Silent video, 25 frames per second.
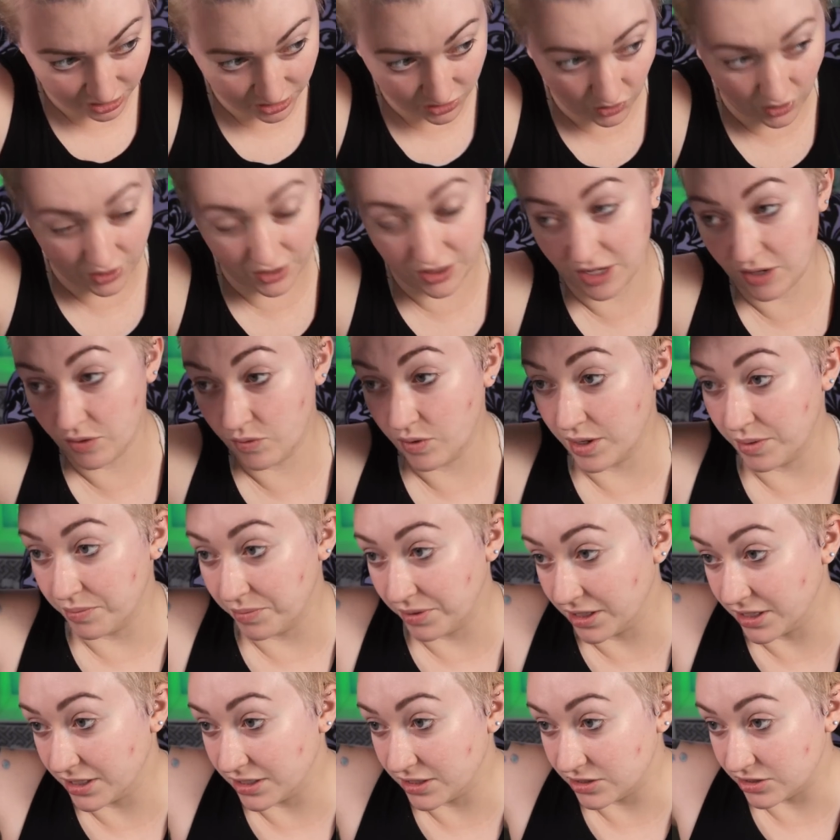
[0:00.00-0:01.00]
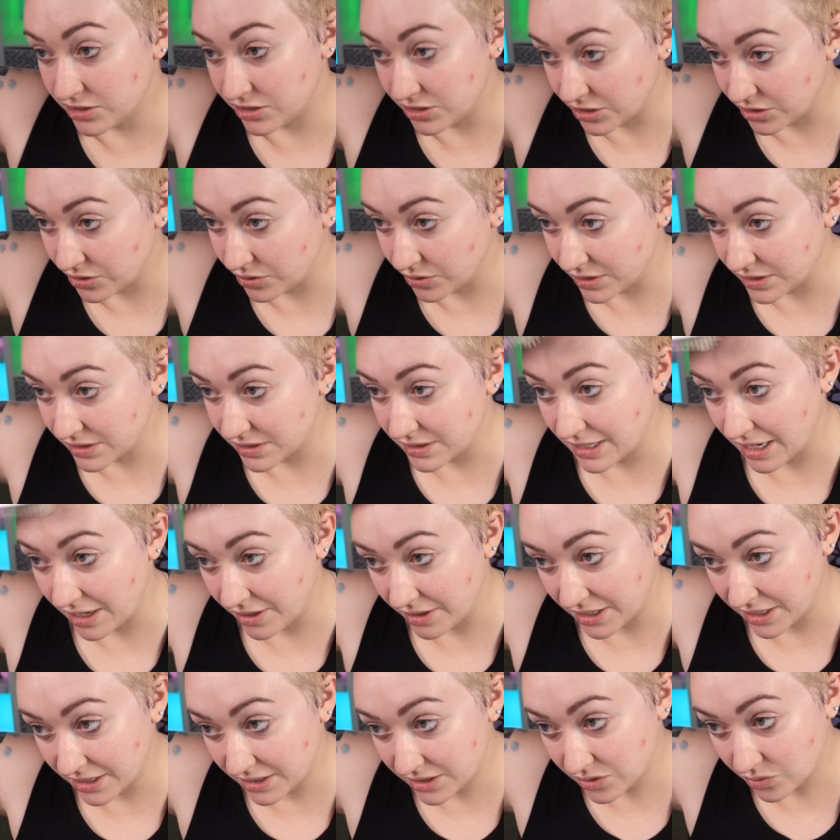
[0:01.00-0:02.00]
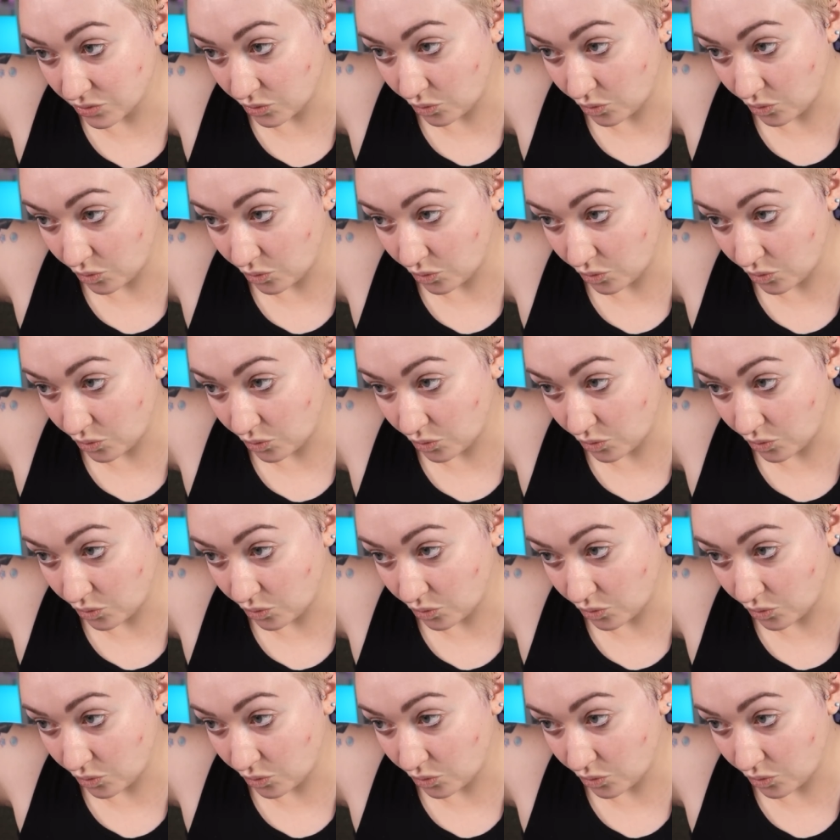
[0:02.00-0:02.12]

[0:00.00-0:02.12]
So I think what I'm gonna do is now that it's